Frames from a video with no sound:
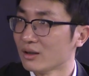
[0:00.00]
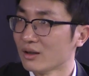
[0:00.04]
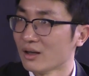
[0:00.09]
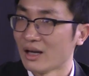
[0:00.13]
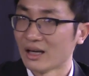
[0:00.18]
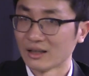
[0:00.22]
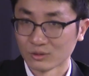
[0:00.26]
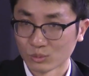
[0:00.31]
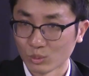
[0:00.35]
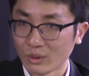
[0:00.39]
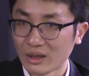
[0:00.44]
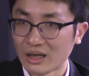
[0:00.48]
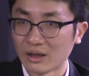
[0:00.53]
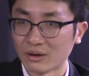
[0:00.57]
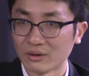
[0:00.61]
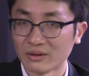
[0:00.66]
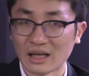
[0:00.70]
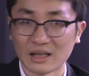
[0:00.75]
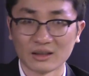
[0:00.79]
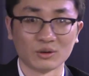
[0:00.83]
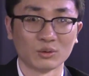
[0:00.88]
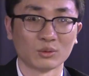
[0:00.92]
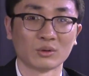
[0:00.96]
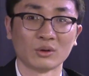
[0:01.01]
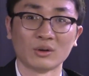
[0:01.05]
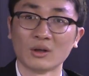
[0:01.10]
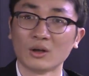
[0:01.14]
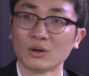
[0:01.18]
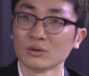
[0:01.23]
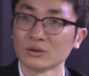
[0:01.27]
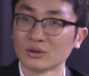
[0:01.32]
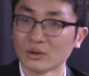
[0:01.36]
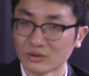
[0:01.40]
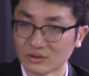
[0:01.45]
as well, that you can
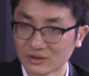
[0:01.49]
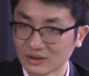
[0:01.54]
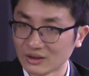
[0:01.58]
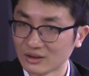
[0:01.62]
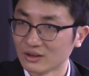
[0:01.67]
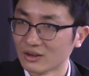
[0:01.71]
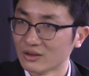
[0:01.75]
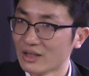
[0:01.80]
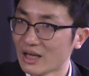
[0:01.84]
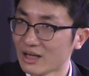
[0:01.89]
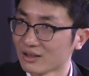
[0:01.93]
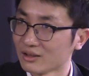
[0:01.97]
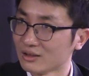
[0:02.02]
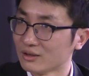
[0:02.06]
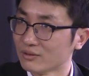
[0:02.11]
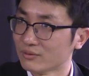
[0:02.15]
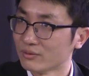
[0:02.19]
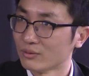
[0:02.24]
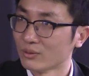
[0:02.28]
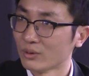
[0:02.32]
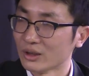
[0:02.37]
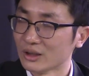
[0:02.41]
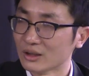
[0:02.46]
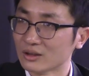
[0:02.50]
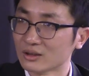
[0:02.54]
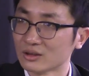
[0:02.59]
also see the negative rate.